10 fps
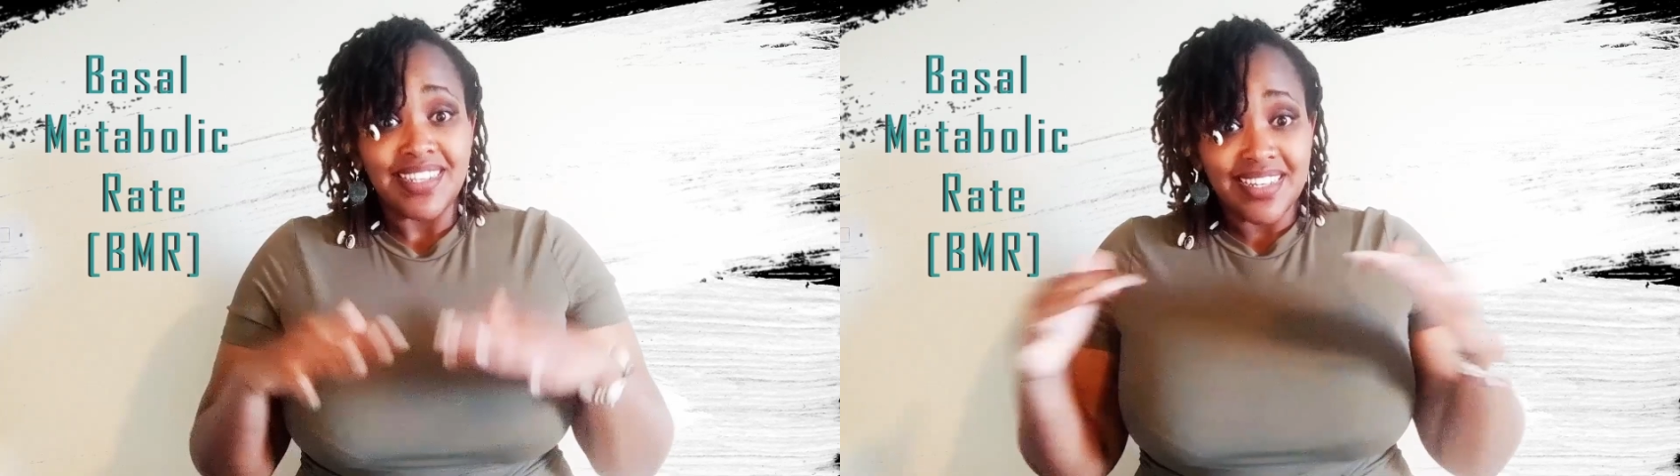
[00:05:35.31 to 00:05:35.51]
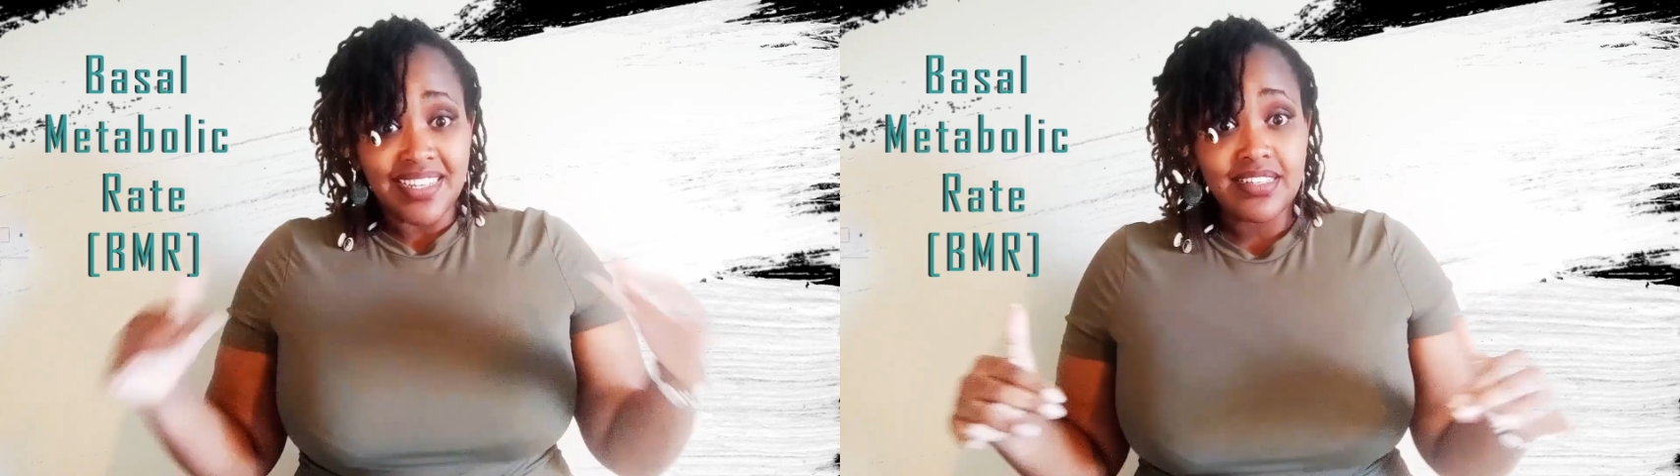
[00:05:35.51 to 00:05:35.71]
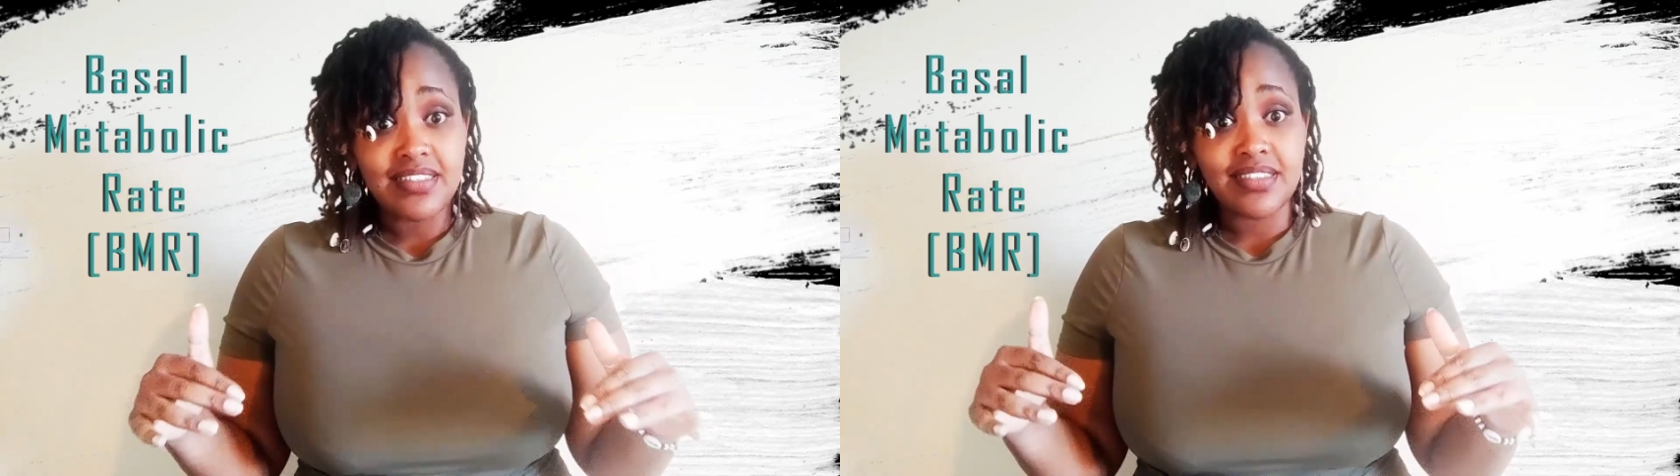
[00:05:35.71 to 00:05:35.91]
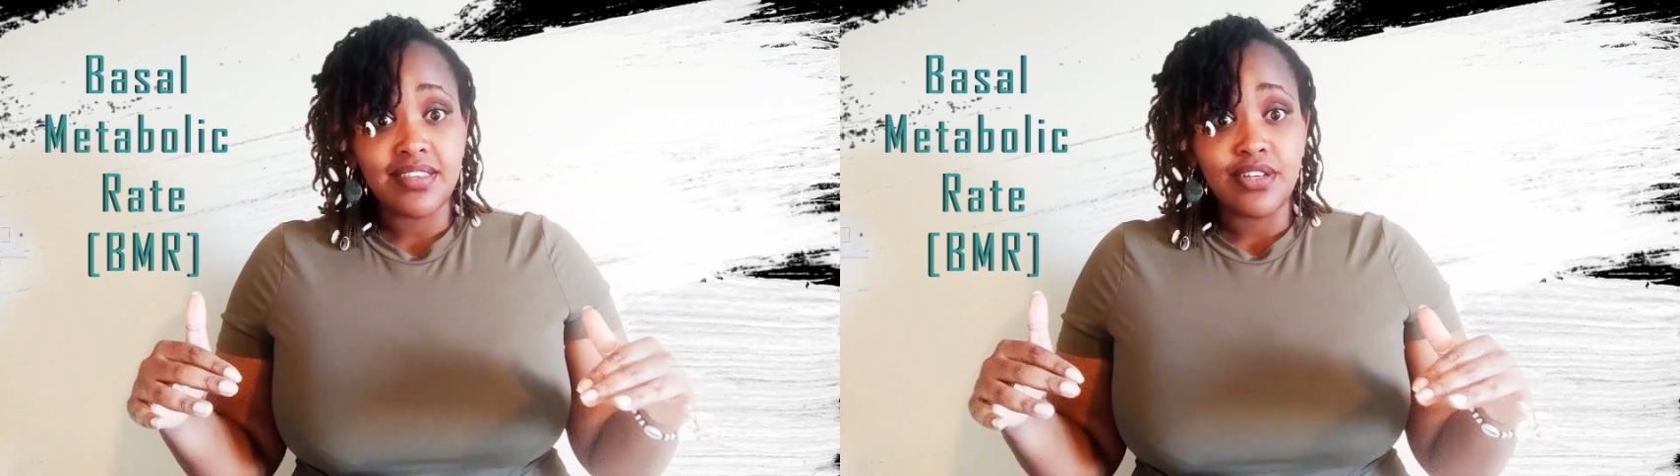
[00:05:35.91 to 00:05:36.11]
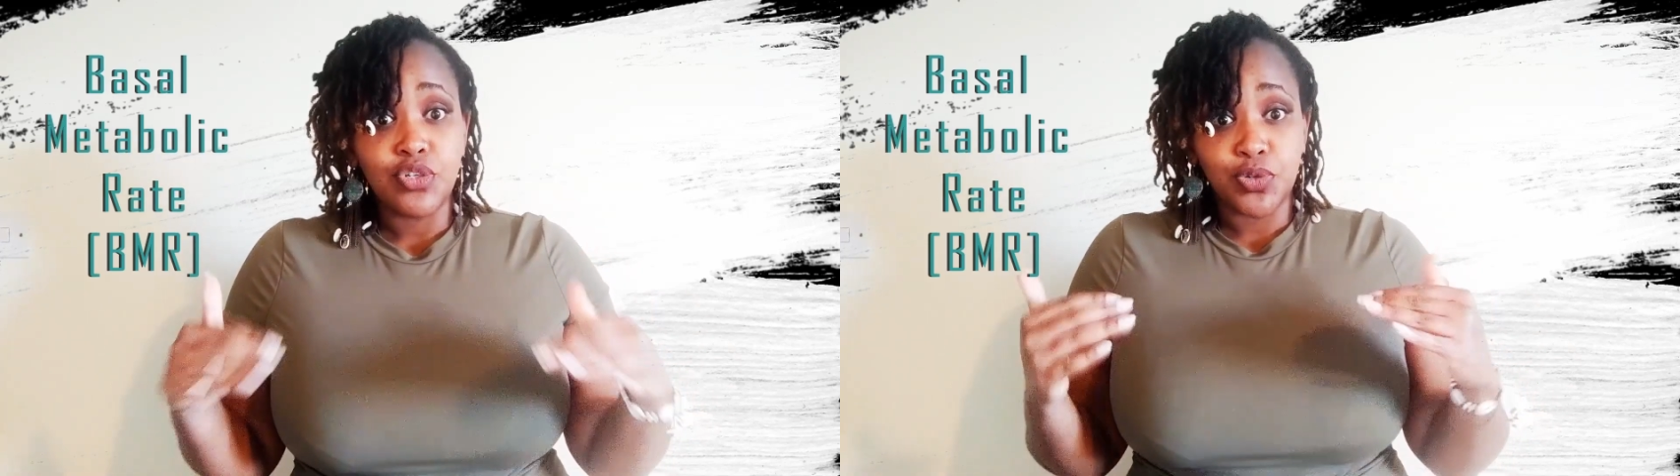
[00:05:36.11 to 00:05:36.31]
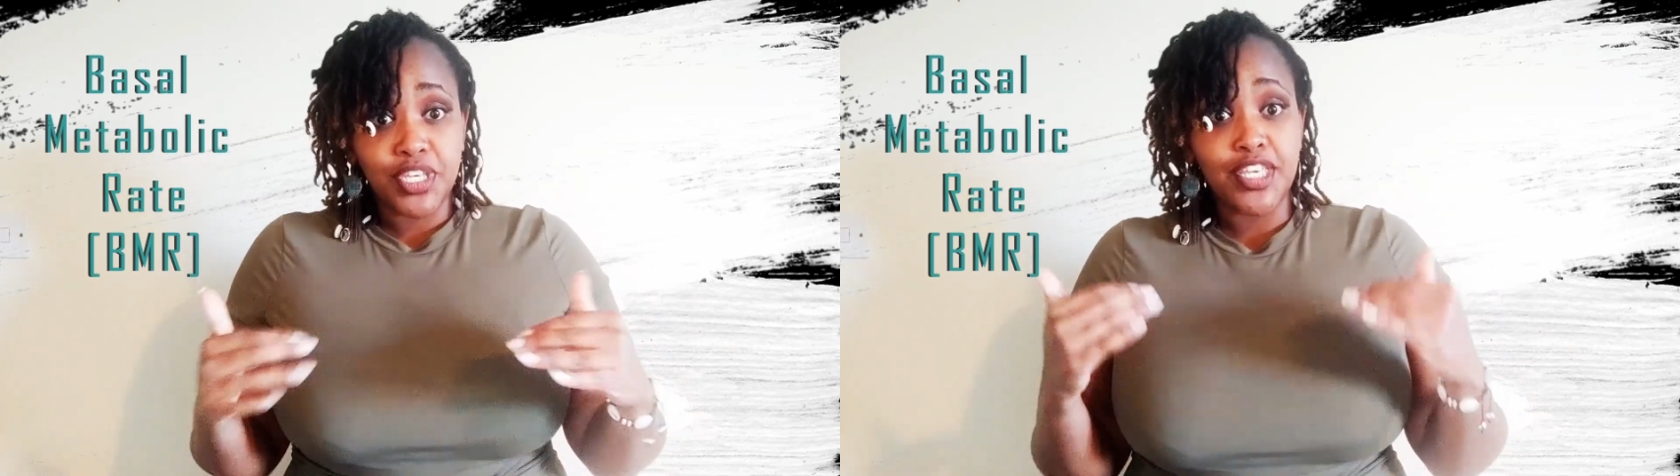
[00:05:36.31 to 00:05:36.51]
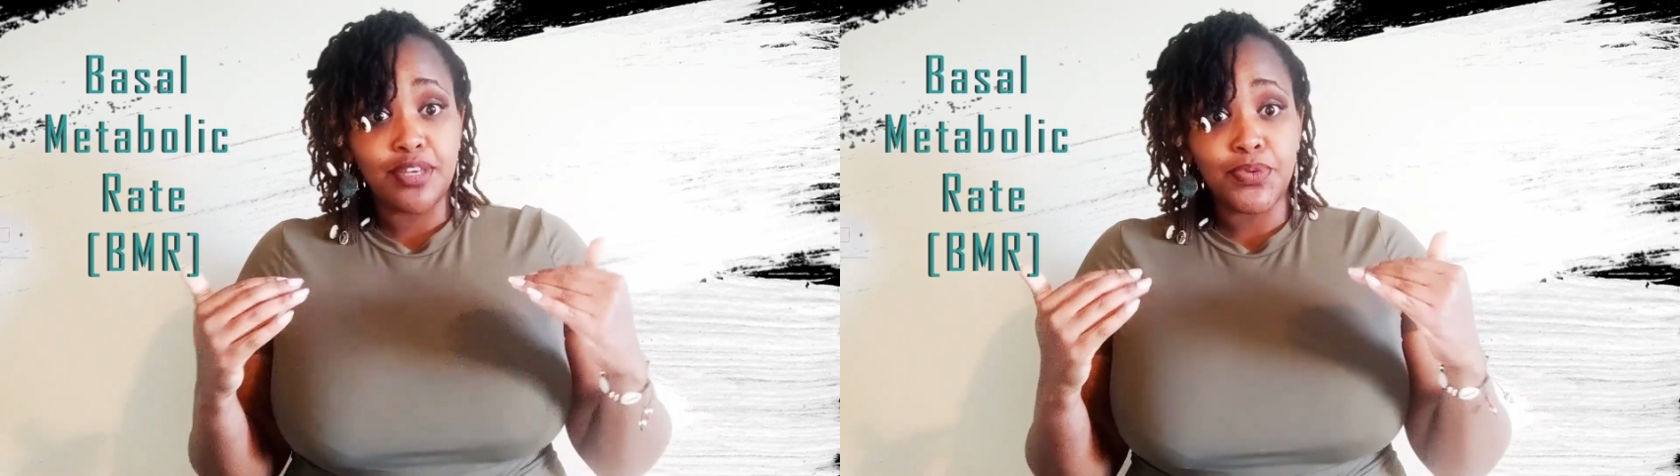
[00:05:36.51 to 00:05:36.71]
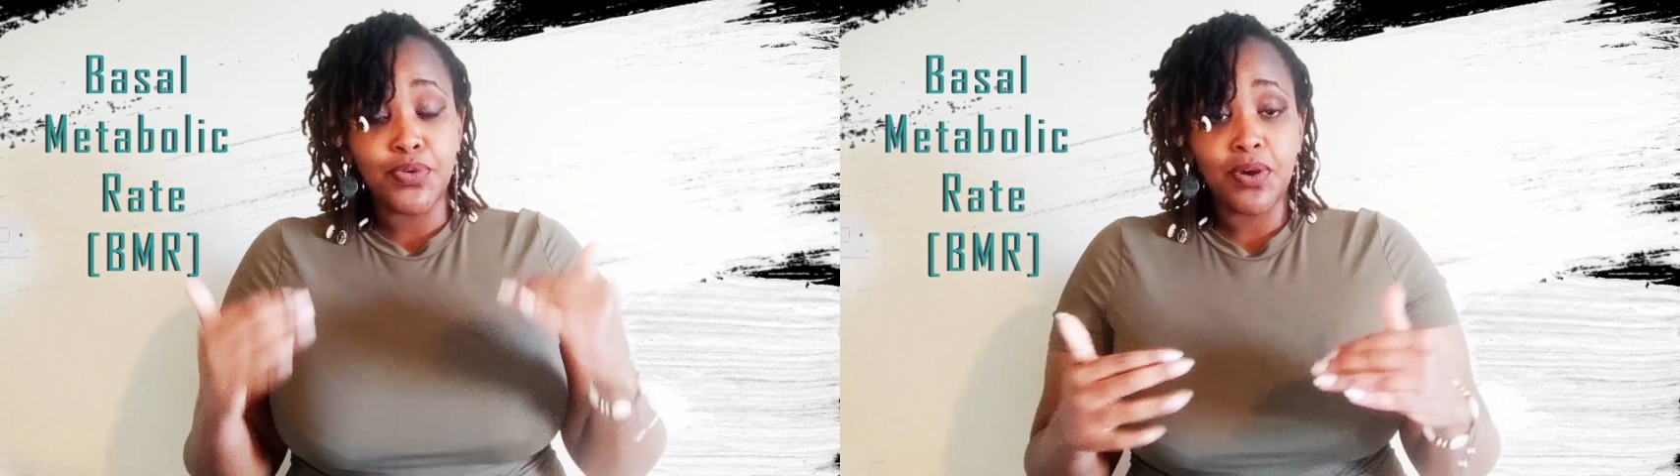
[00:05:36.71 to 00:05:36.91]
needs to
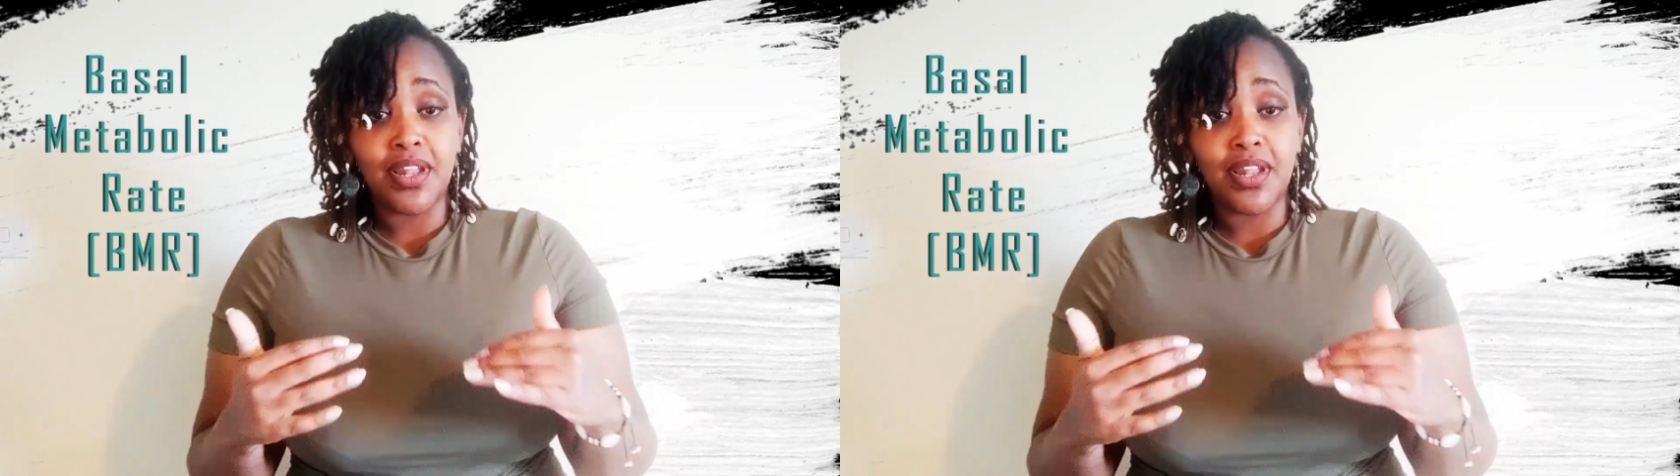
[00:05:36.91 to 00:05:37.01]
keep you